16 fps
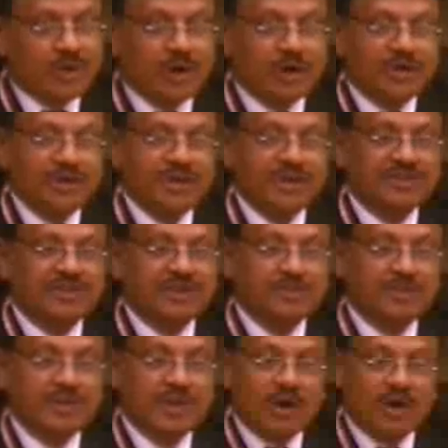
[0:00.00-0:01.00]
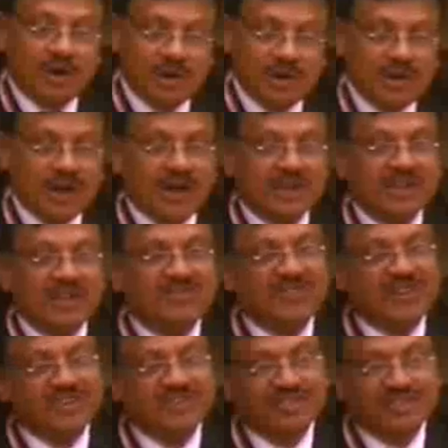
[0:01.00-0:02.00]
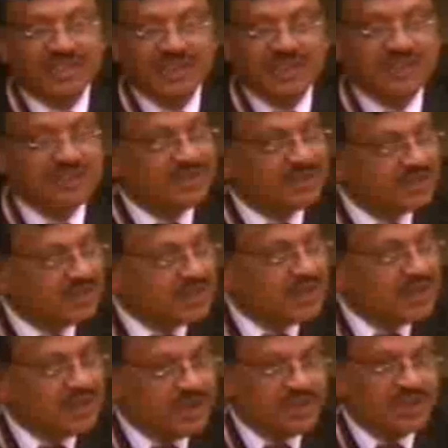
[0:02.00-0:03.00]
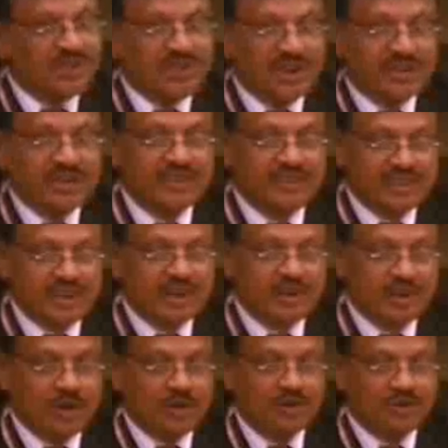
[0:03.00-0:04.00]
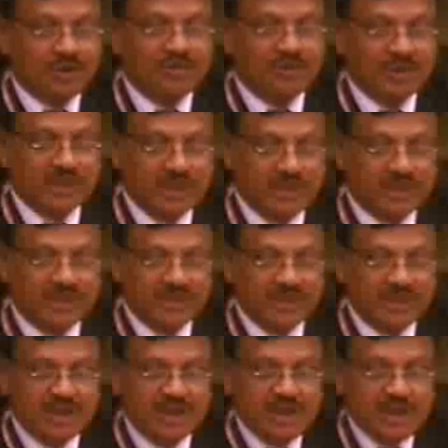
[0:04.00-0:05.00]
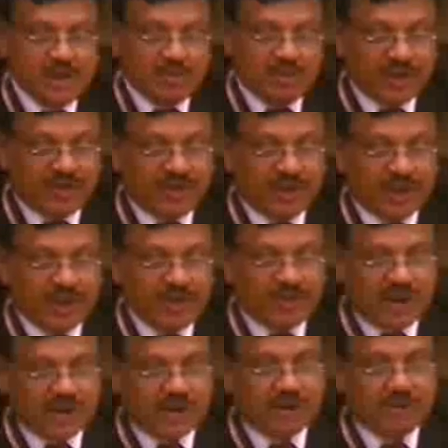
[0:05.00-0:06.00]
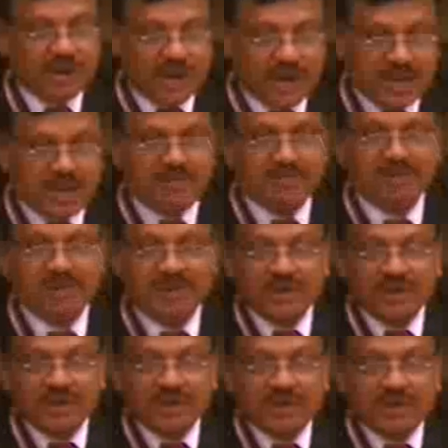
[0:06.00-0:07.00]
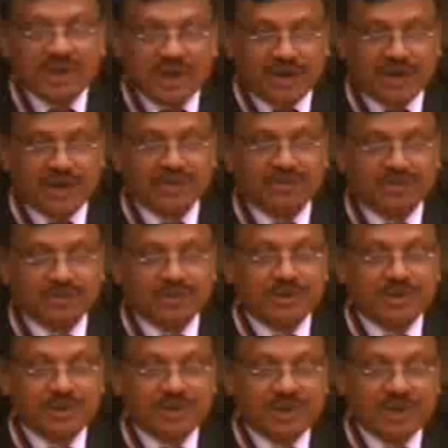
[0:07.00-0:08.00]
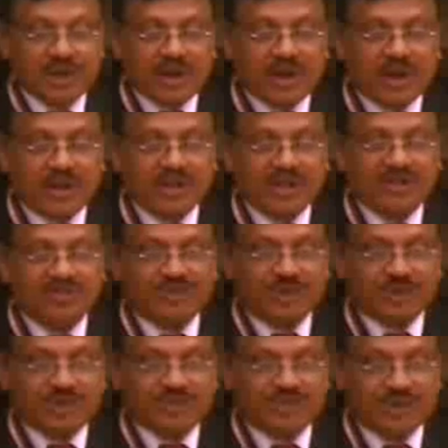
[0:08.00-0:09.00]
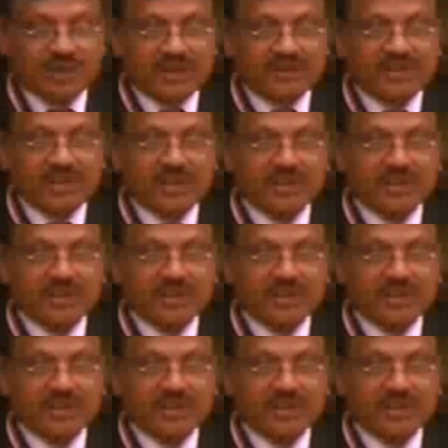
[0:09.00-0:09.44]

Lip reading: having coordination with all other functionaries in the financial institution, whether it is basically whatever I have understood, any for the